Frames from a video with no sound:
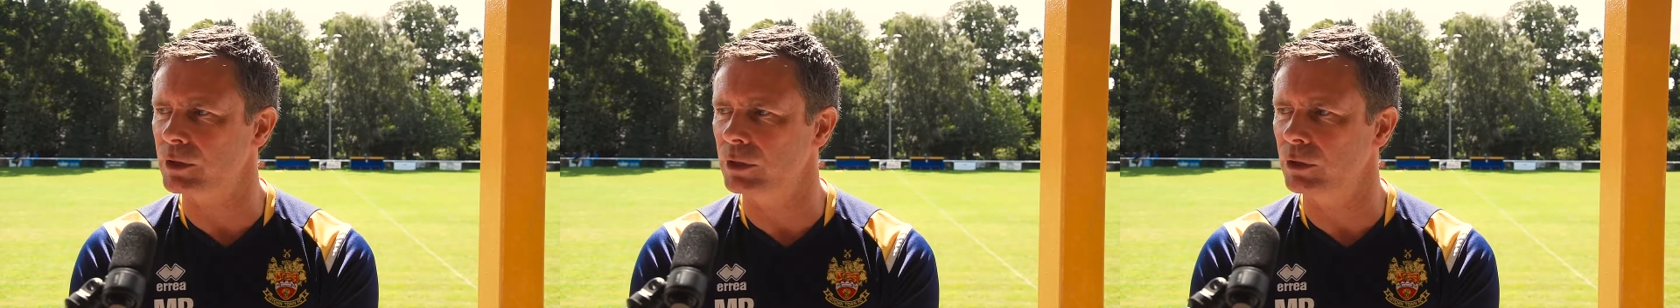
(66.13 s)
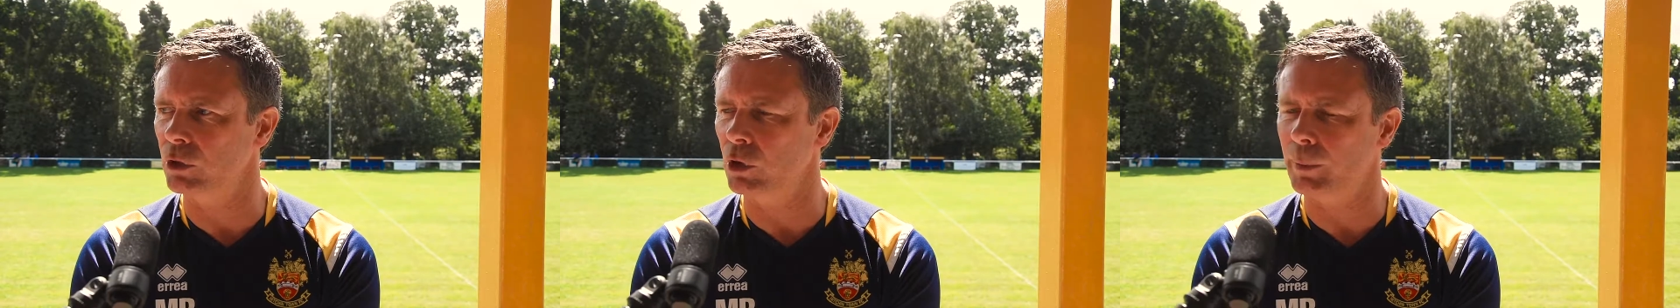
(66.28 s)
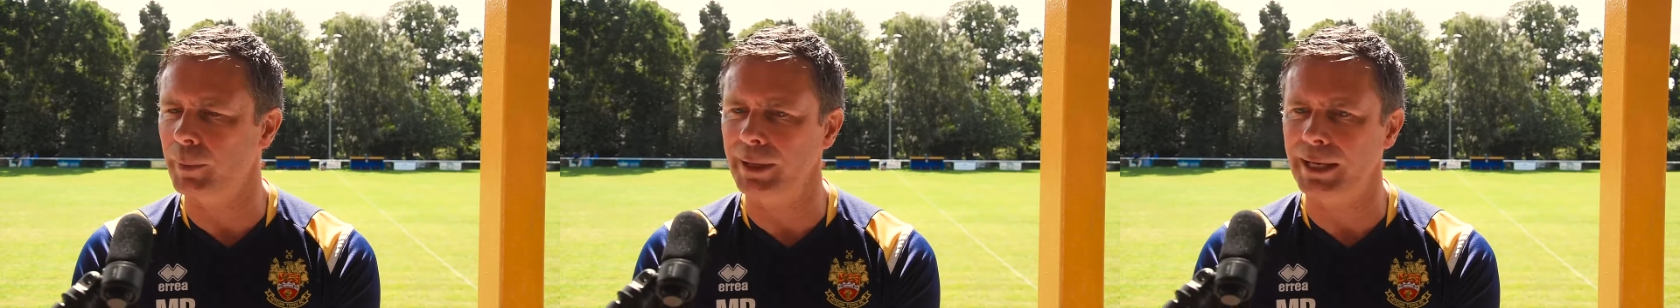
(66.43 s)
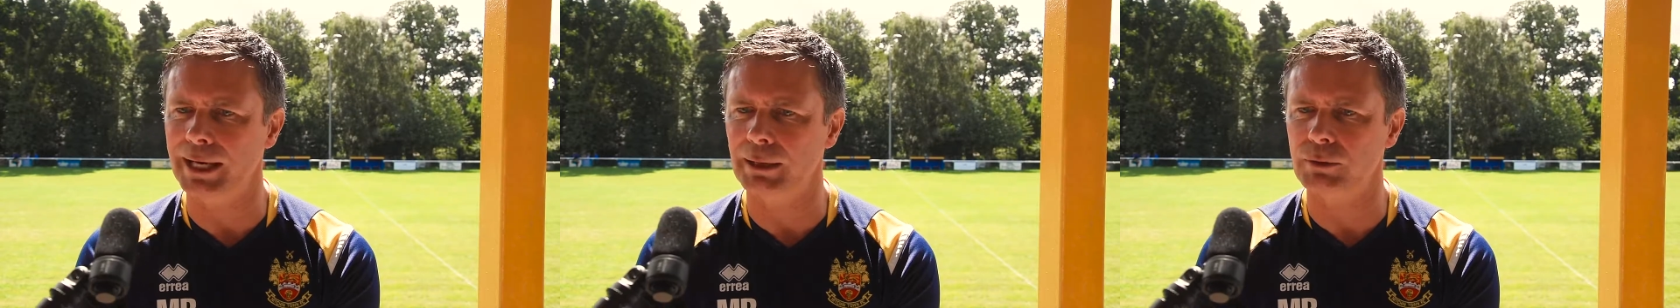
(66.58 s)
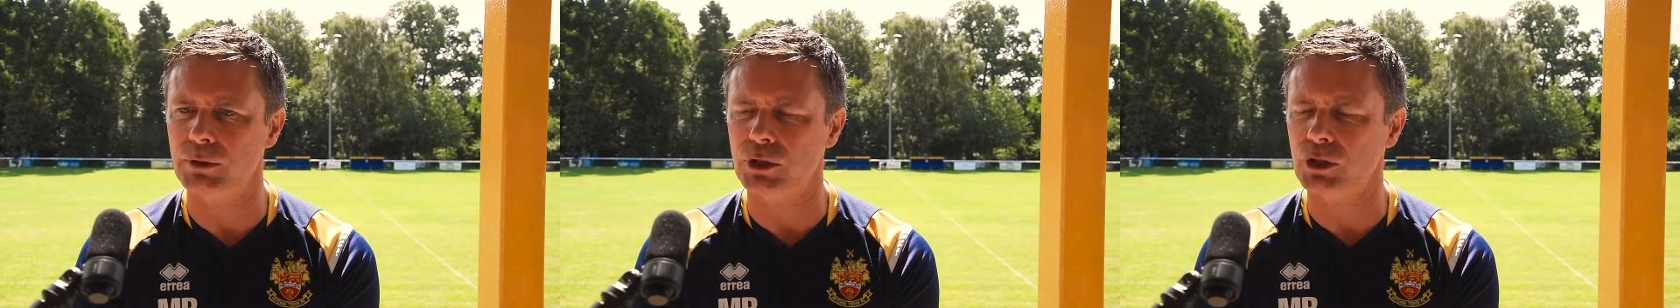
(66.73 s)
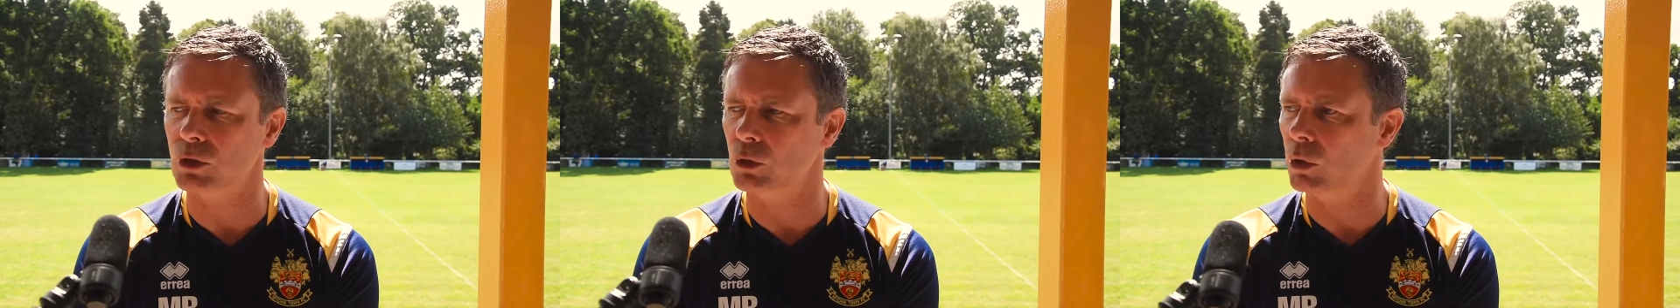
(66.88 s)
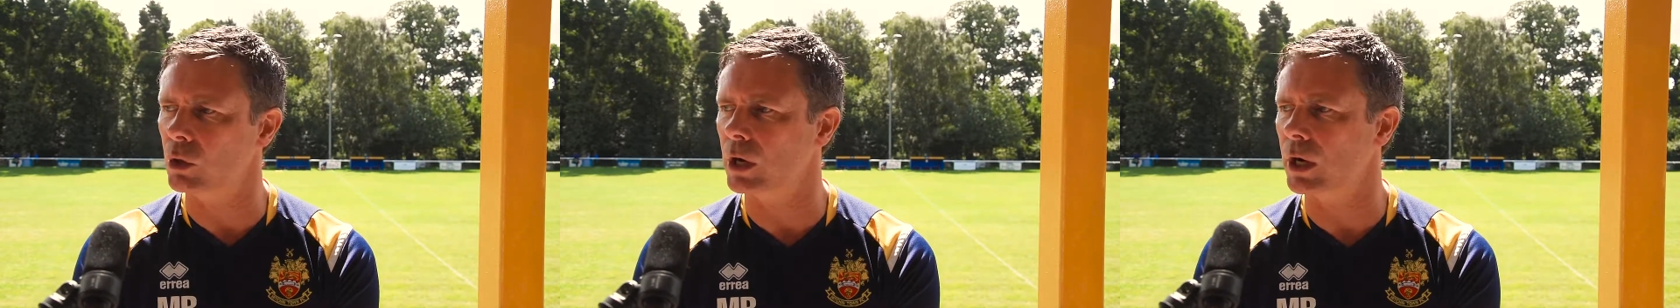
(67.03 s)
and not being able to
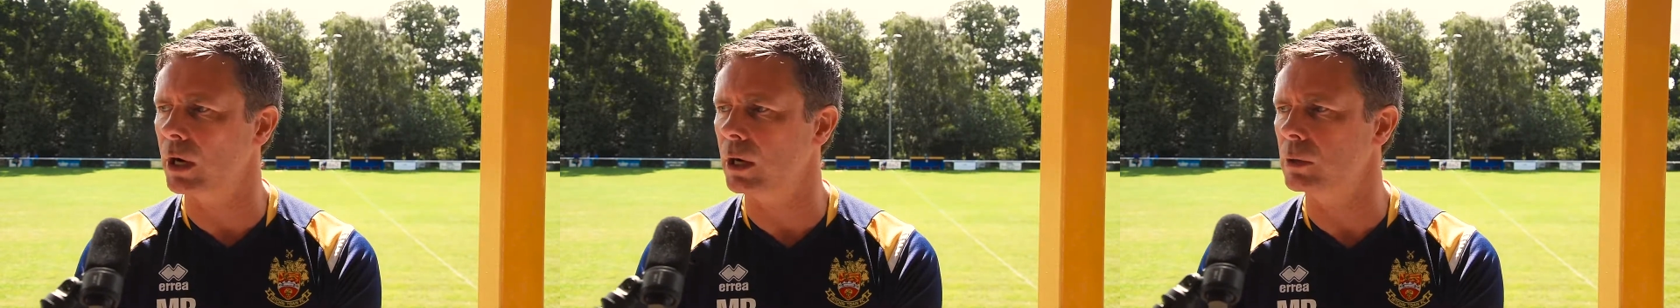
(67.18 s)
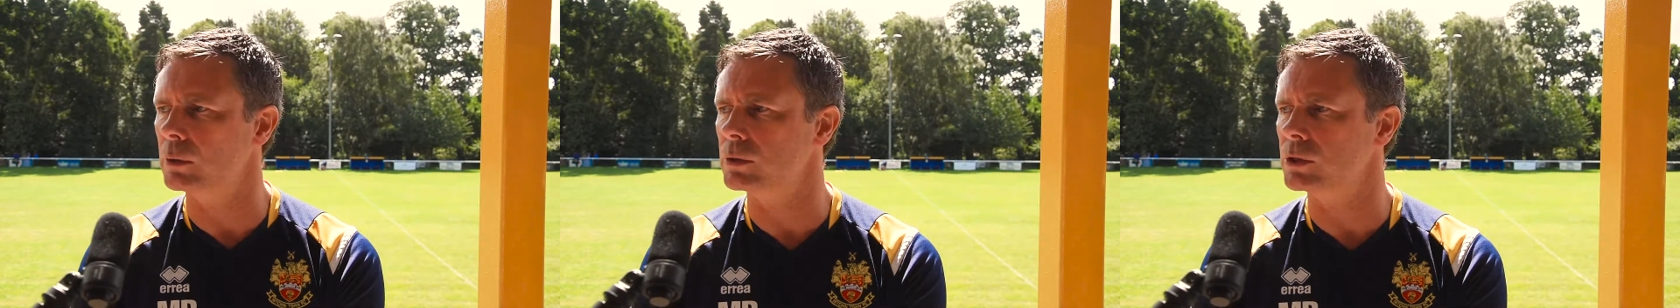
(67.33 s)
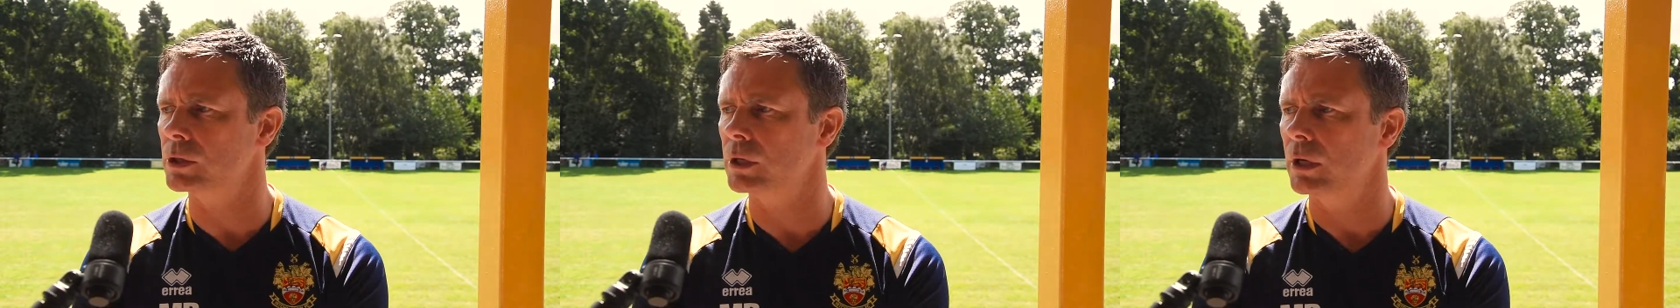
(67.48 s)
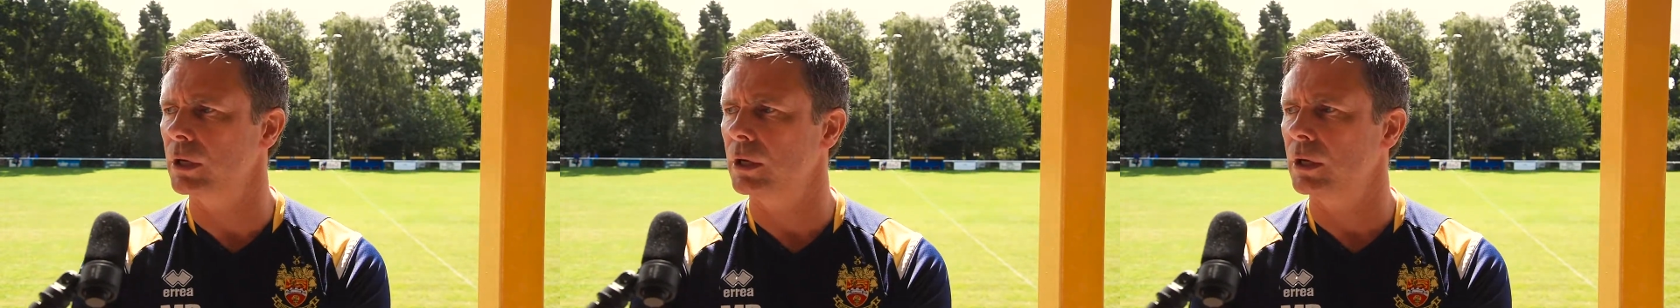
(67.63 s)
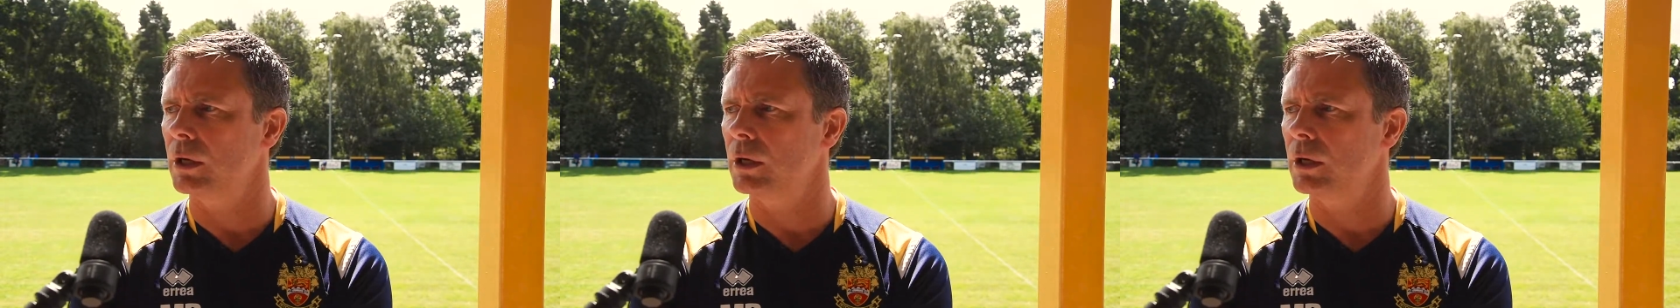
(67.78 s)
score goals.